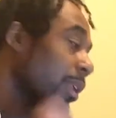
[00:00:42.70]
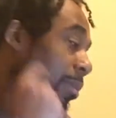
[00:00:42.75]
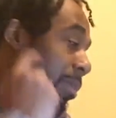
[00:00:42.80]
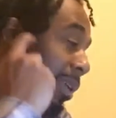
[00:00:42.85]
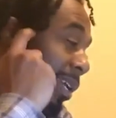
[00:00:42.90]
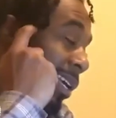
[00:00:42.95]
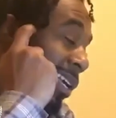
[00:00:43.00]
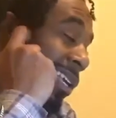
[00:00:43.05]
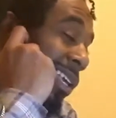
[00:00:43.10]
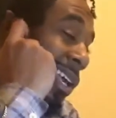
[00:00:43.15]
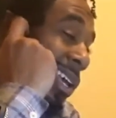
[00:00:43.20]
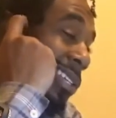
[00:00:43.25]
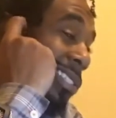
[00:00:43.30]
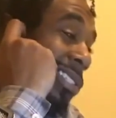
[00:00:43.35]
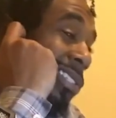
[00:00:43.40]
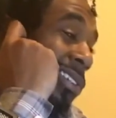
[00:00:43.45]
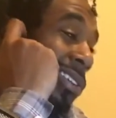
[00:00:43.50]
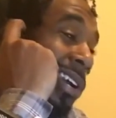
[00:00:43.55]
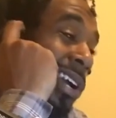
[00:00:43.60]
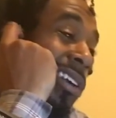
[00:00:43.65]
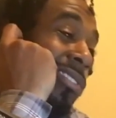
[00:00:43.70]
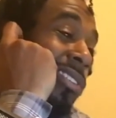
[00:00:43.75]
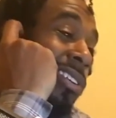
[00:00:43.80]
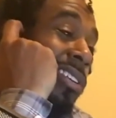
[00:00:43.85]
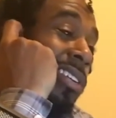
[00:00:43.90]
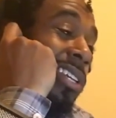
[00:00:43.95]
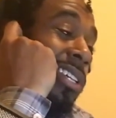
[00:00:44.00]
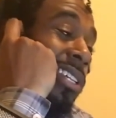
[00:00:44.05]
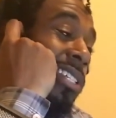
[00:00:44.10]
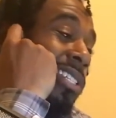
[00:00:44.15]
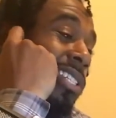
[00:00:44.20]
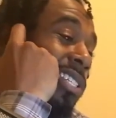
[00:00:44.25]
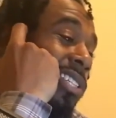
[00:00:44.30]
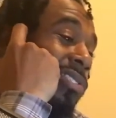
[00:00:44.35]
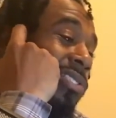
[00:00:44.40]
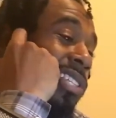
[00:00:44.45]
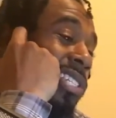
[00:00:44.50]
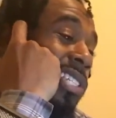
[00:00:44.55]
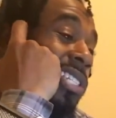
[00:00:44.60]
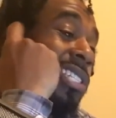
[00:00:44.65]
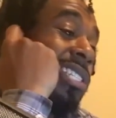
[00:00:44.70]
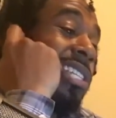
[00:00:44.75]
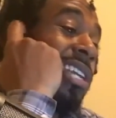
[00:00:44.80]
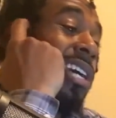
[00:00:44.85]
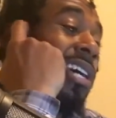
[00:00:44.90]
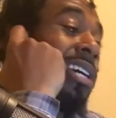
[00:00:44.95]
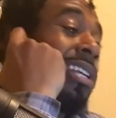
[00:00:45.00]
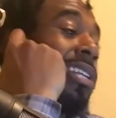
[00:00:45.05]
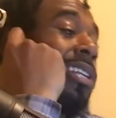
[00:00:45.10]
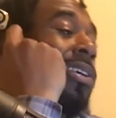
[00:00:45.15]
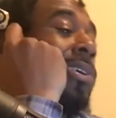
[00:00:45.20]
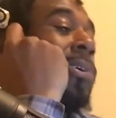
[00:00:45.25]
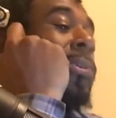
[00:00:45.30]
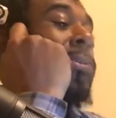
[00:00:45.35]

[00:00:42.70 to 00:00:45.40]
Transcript: But like he had his little error that G Unit is done.